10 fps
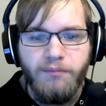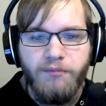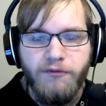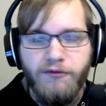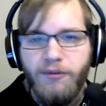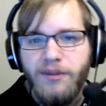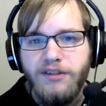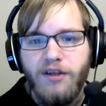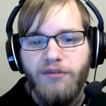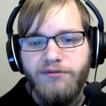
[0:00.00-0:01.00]
for
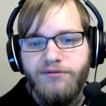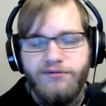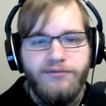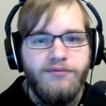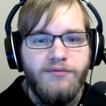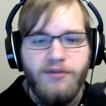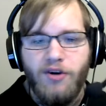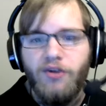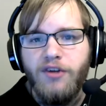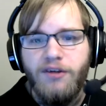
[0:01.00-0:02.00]
myself
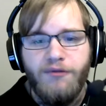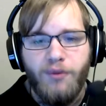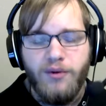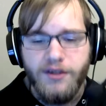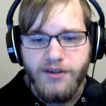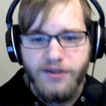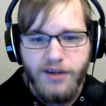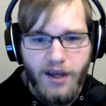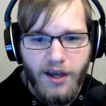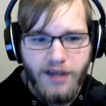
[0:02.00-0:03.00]
early for once,
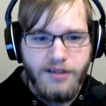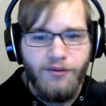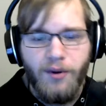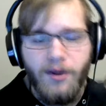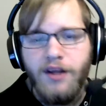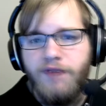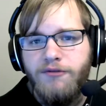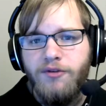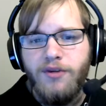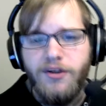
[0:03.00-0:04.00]
instead of waiting a
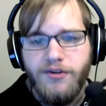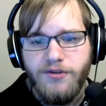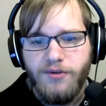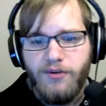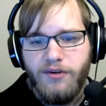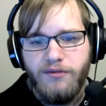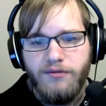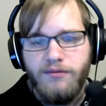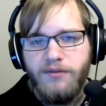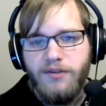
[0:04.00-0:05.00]
few years or,
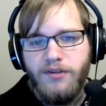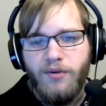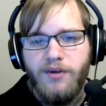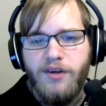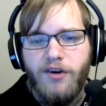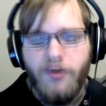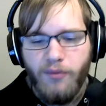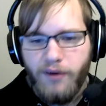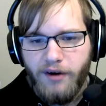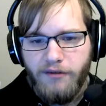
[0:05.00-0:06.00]
a year
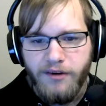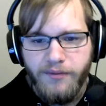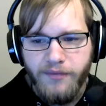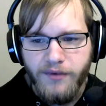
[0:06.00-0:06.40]
or whatever.